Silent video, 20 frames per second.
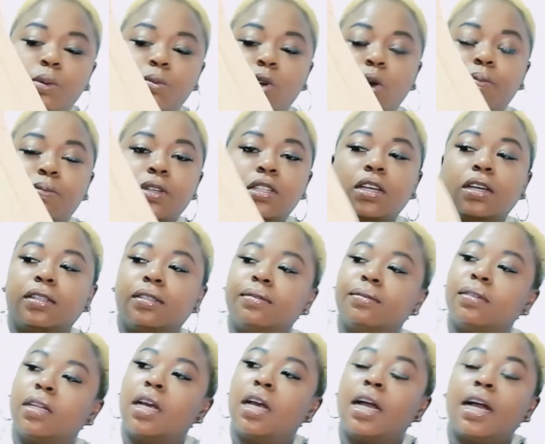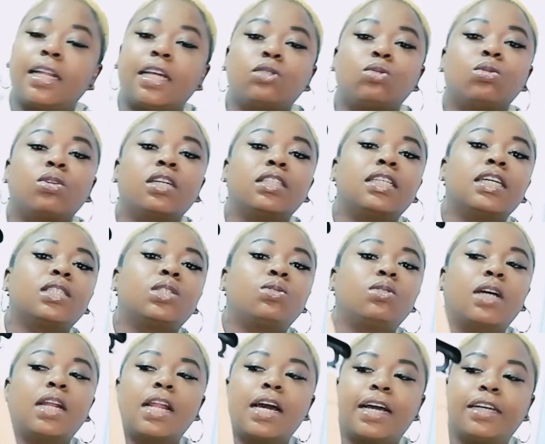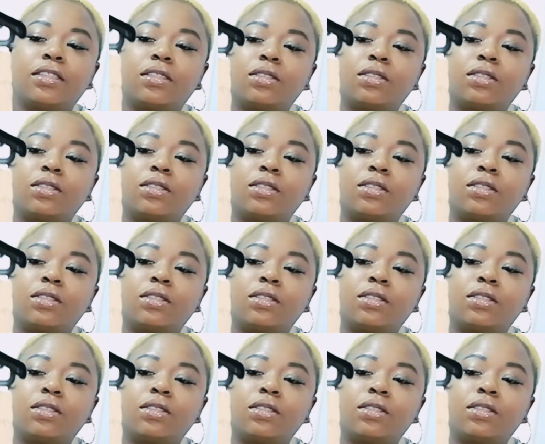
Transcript: in my opinion. And I took it extra large.